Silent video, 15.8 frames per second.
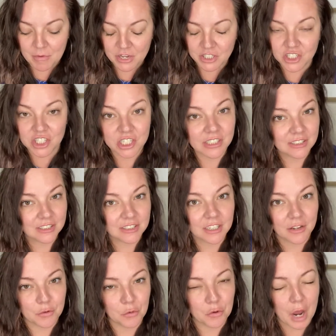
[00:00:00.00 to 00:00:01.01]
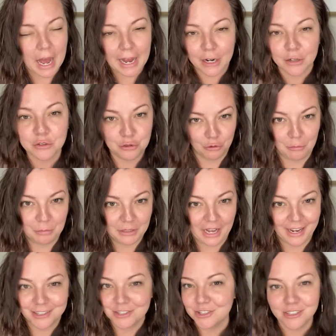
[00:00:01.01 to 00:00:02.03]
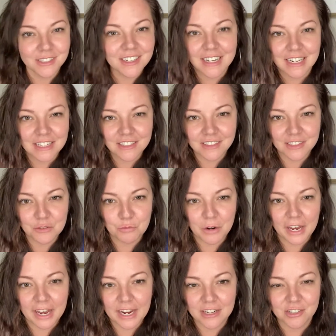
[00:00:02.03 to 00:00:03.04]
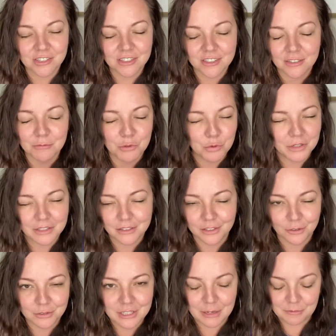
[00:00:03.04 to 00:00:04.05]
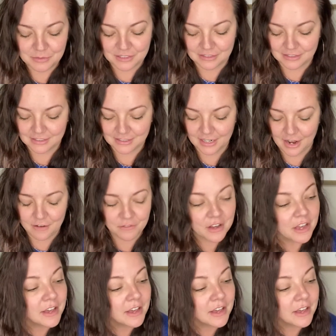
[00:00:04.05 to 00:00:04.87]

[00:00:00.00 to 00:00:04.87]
just how to apply, just an easy way, just some quick little tips and stuff.